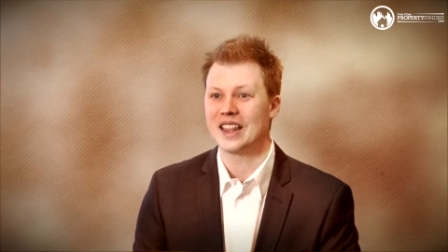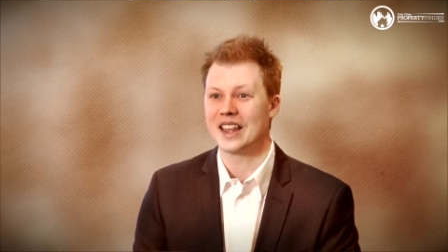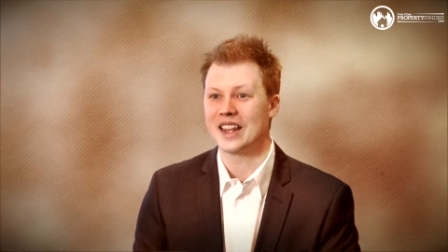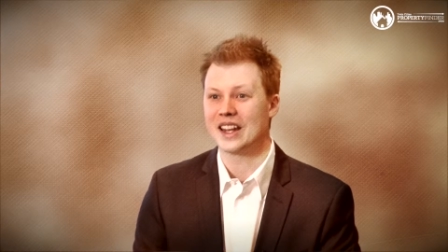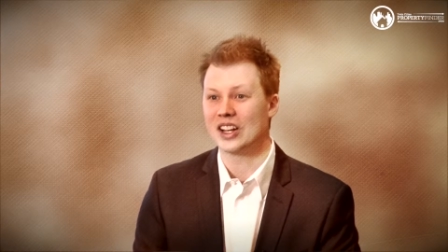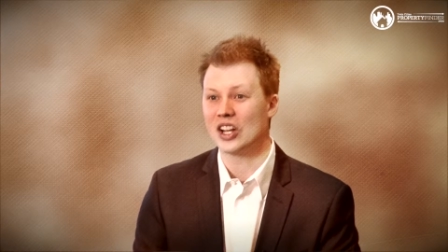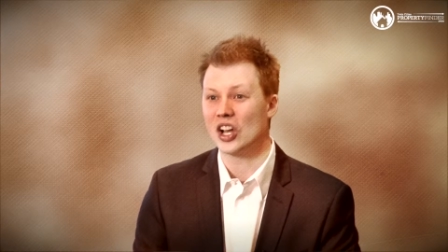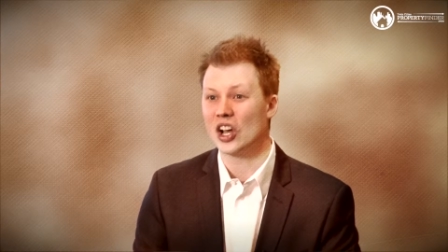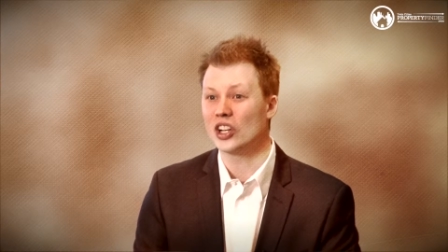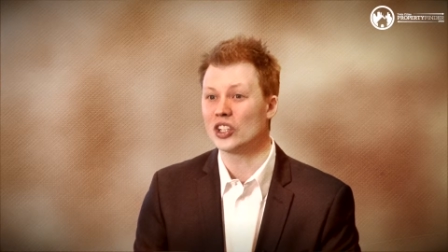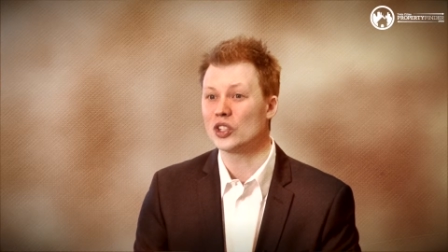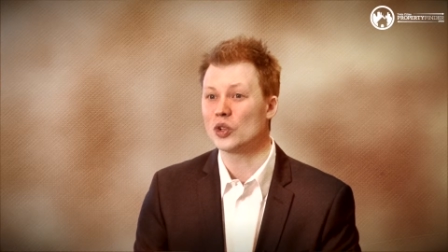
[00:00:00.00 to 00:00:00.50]

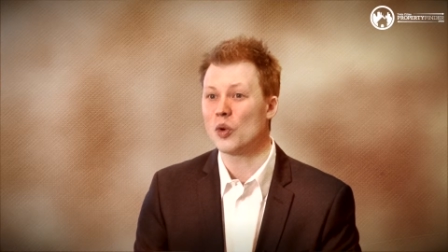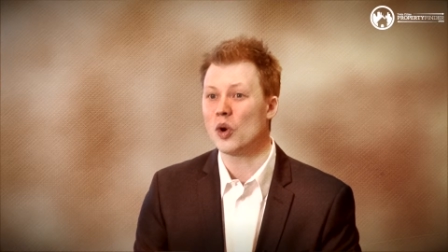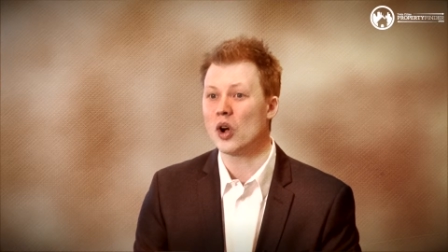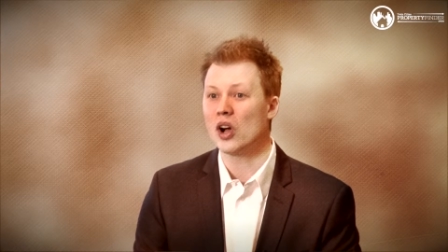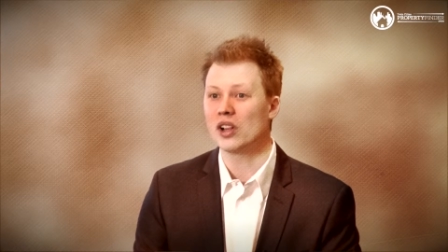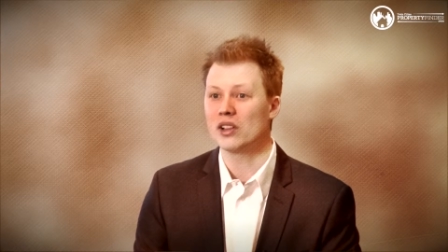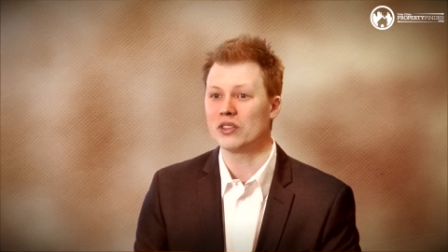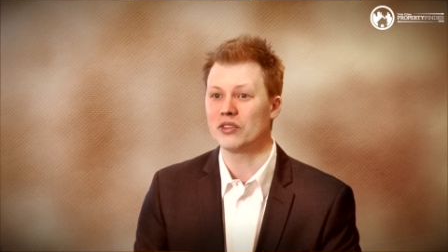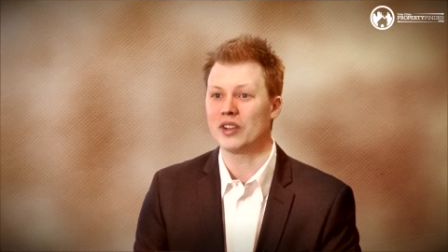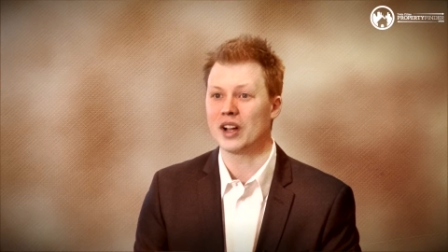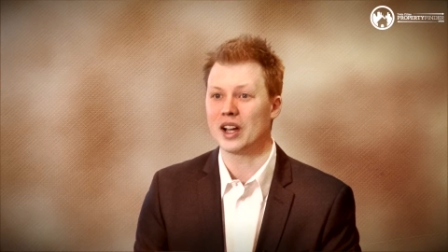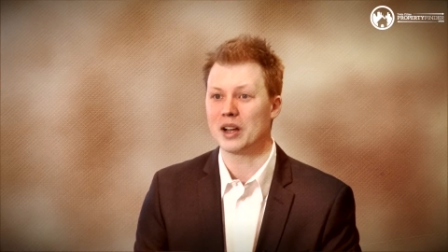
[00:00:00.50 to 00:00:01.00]
that an
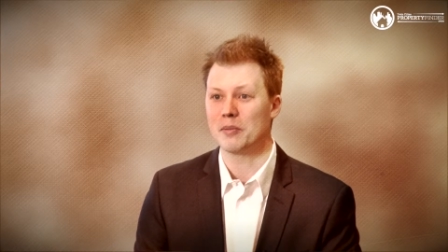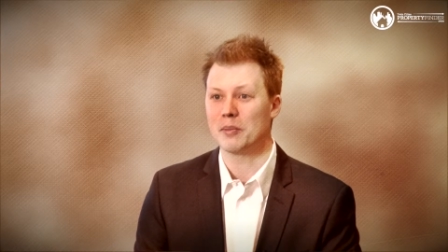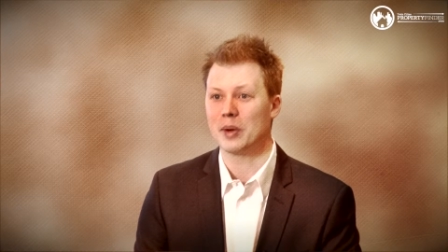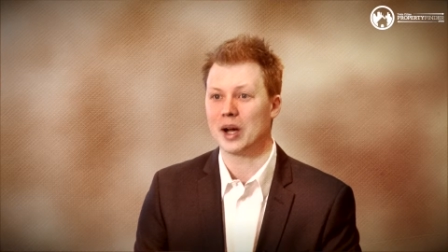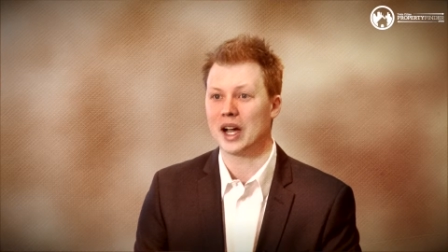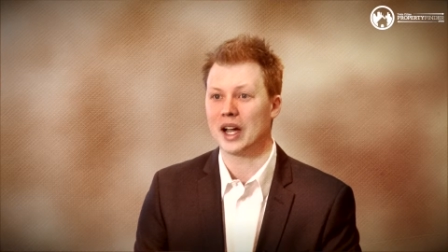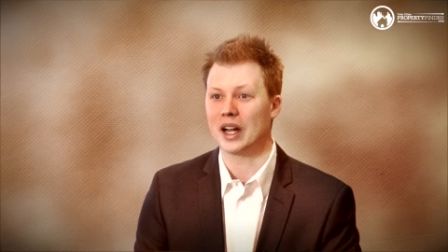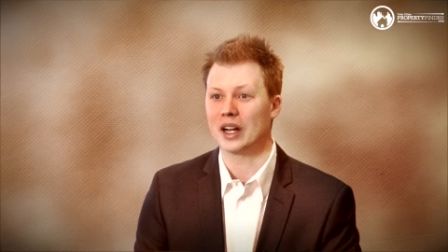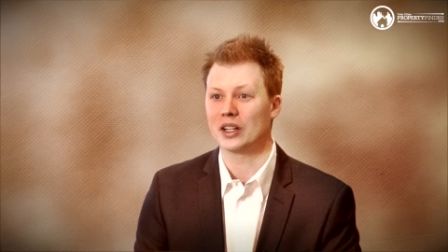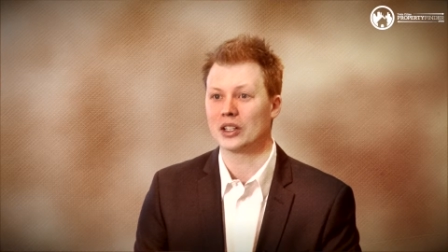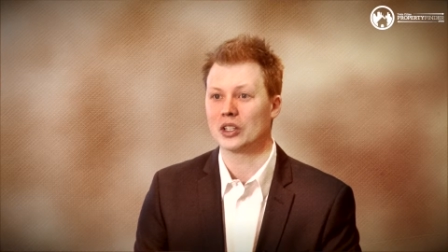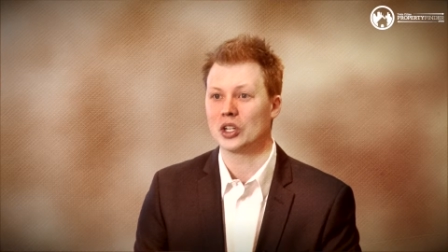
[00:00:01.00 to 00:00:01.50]
unqualified
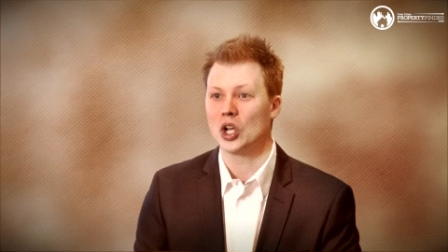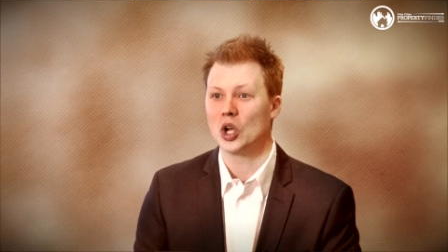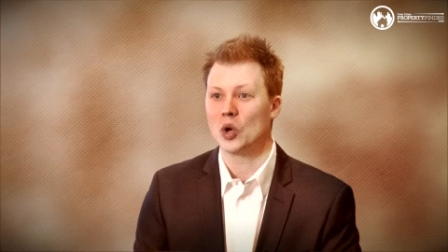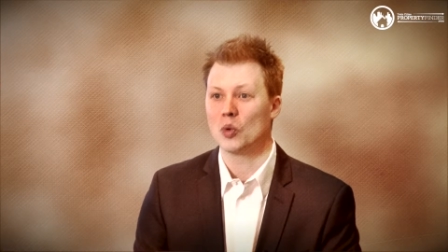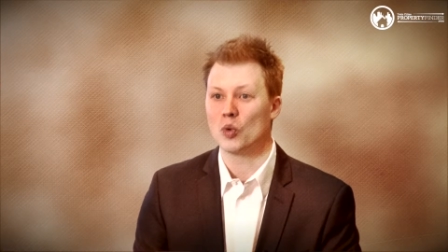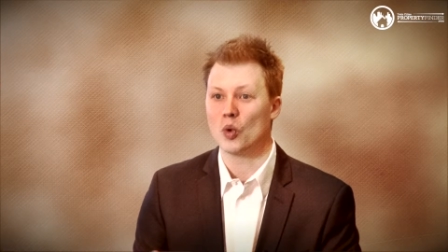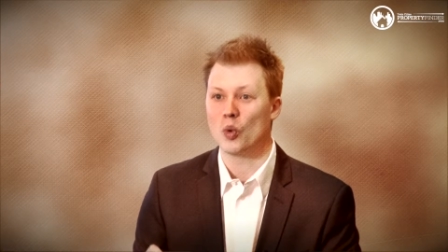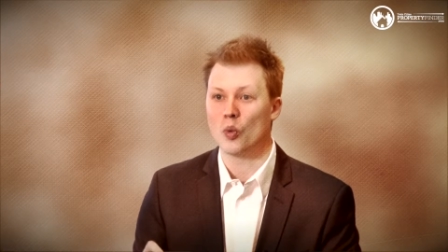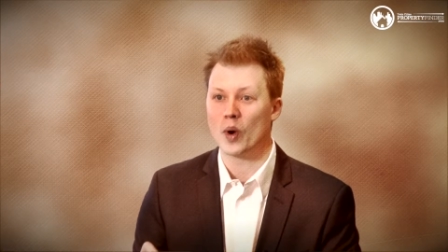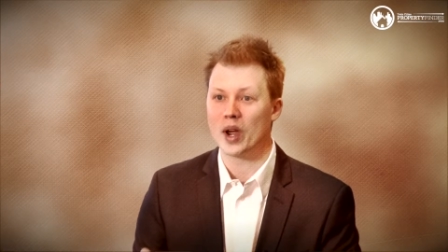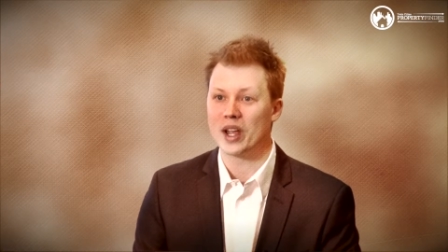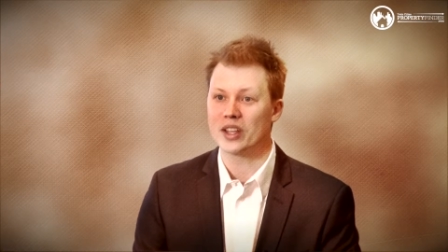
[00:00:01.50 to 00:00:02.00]
buyer will